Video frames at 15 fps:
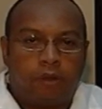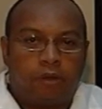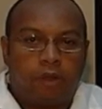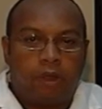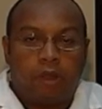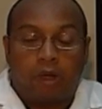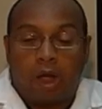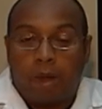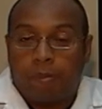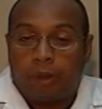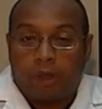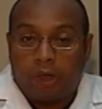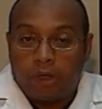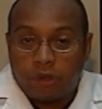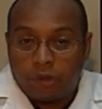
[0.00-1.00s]
Some of the
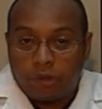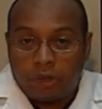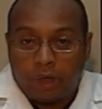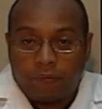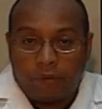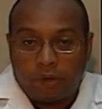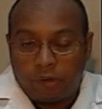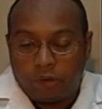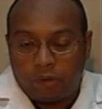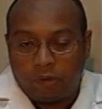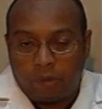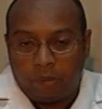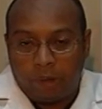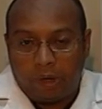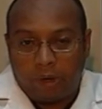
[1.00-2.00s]
complications you have to
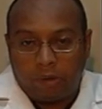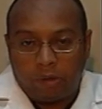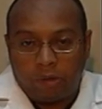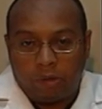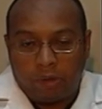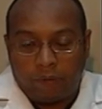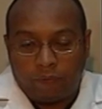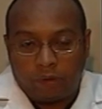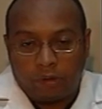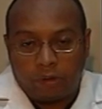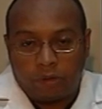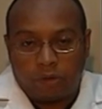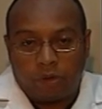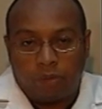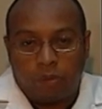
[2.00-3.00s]
consider
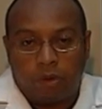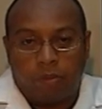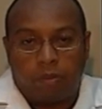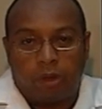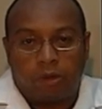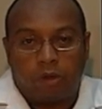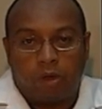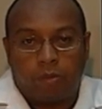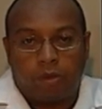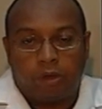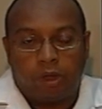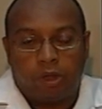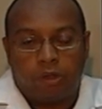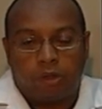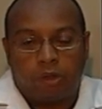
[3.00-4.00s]
with a breast
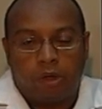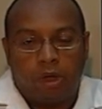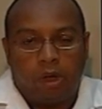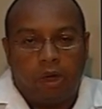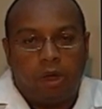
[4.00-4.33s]
augmentation.